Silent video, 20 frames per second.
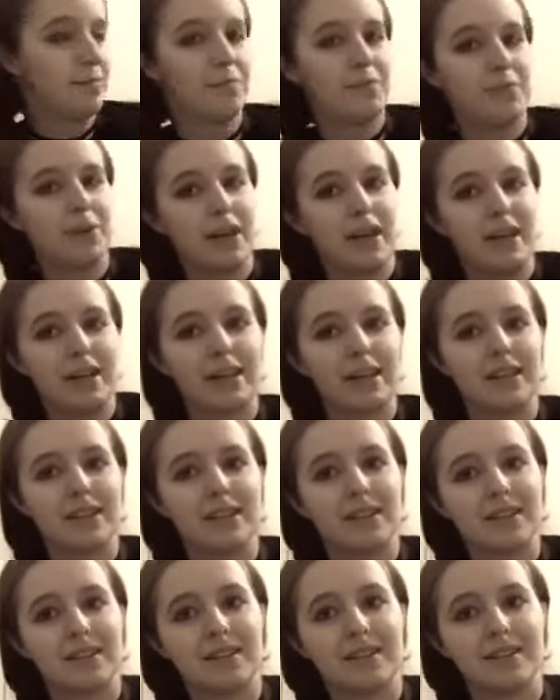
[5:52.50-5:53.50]
But
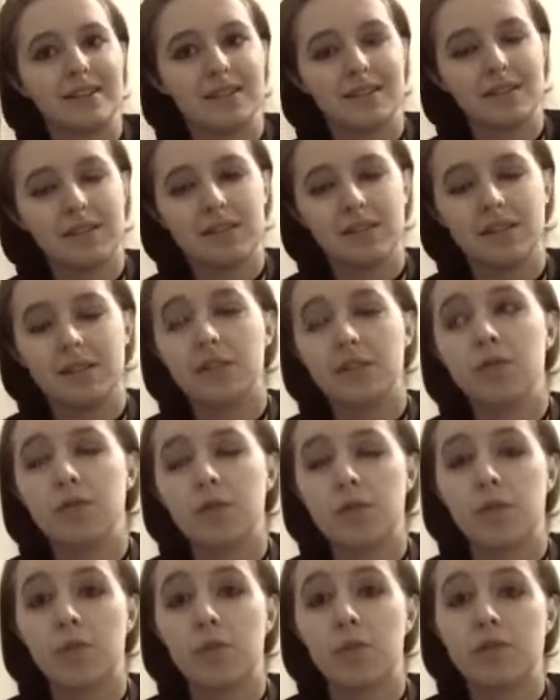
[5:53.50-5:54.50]

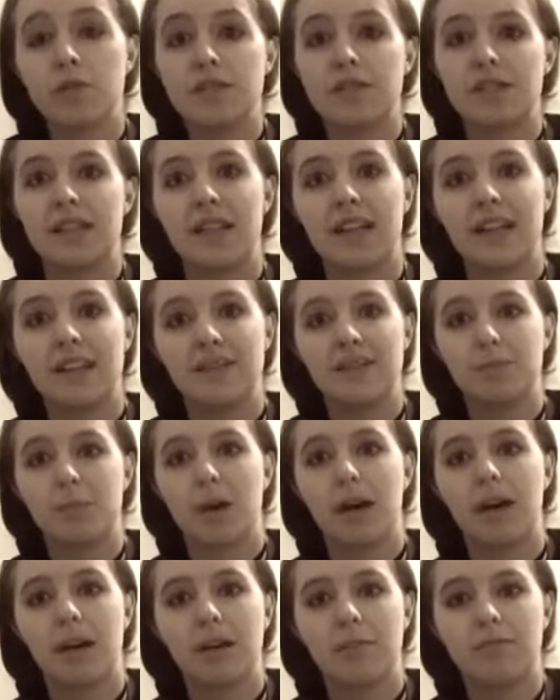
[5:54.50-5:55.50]
the Norse is
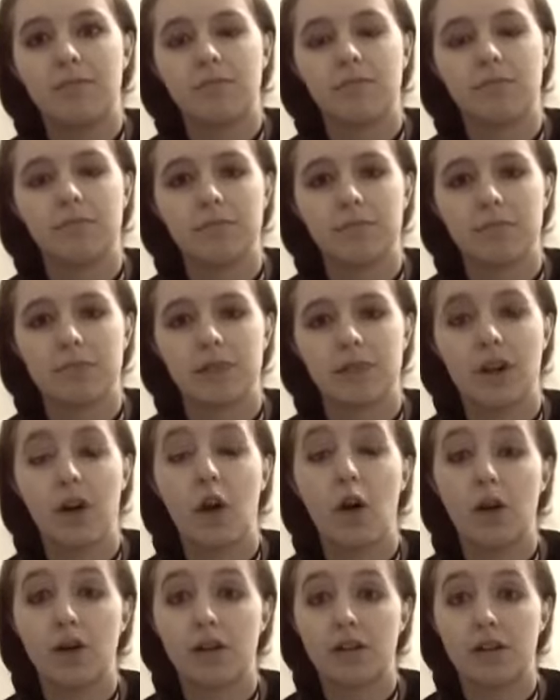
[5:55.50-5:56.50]
the
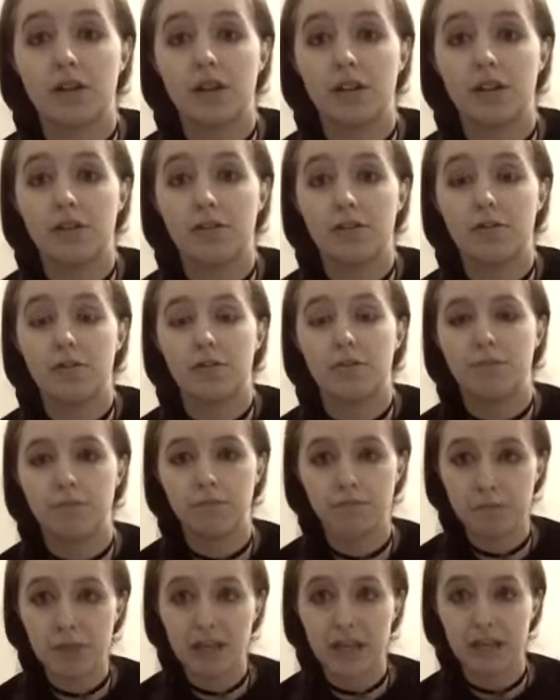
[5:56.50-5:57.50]
heart of
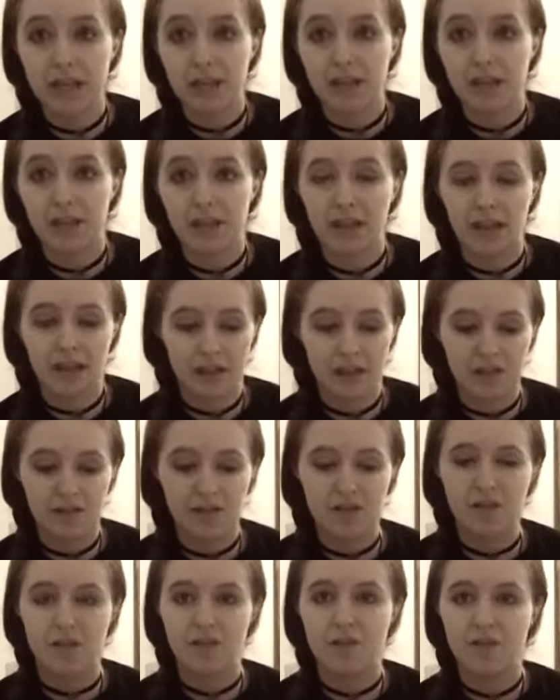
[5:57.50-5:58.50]
me, and
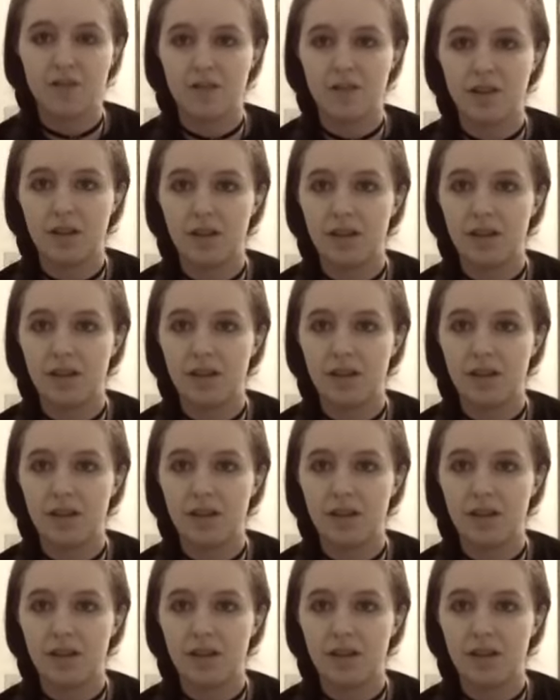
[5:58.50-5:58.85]
just,